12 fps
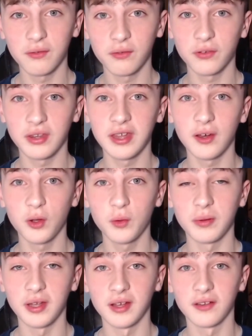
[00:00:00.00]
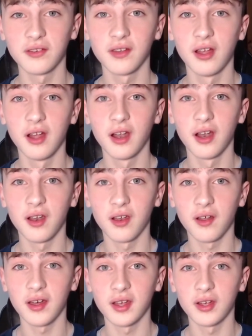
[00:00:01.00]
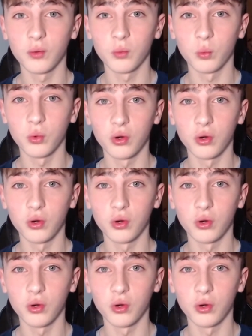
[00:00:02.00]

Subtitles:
for the openings, like what